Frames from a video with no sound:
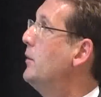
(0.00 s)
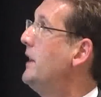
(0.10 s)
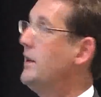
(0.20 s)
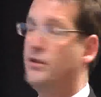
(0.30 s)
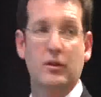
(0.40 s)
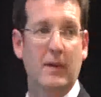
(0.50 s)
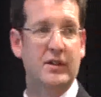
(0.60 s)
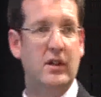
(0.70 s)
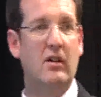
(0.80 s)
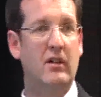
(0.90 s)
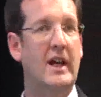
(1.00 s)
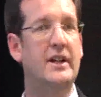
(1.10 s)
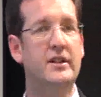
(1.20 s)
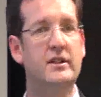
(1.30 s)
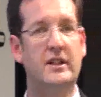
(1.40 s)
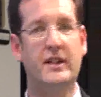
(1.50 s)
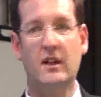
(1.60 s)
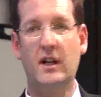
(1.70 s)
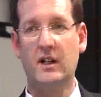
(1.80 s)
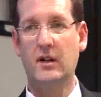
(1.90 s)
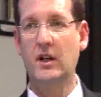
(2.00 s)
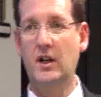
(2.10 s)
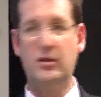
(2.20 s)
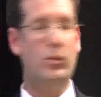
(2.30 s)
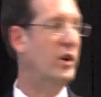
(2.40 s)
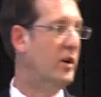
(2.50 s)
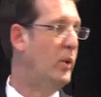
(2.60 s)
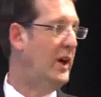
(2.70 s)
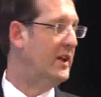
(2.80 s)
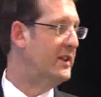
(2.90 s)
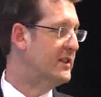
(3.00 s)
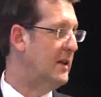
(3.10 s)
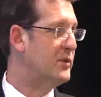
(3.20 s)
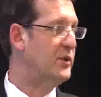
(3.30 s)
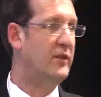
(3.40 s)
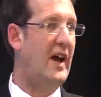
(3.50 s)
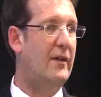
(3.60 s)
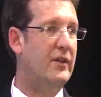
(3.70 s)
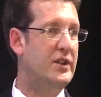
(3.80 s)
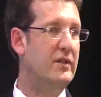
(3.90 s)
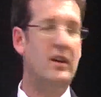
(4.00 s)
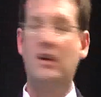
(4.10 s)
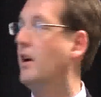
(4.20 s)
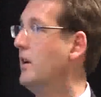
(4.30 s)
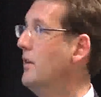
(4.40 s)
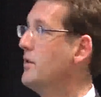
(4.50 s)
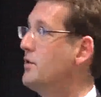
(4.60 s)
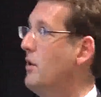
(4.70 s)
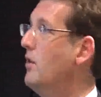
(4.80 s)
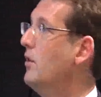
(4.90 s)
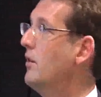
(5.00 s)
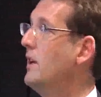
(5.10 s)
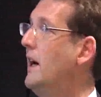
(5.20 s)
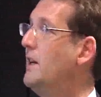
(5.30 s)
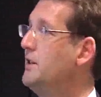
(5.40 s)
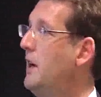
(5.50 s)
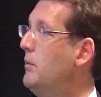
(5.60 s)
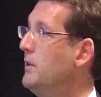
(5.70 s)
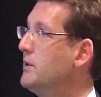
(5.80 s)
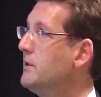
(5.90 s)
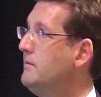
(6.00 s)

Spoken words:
without too much correlation, so they're likely to work well in some sort of averaging relying on the strong law of large numbers.